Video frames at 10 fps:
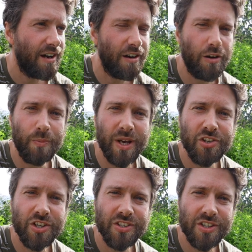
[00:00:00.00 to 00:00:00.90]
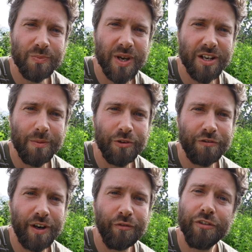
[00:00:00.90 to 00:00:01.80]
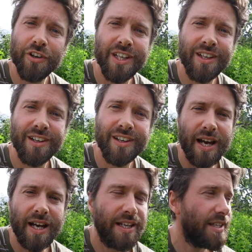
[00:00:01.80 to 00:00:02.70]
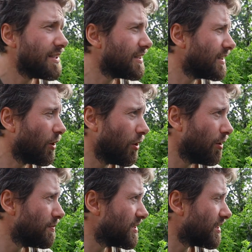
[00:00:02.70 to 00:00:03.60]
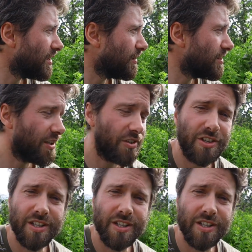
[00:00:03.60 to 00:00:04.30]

Our herbaceous is made up of comfrey and herbs such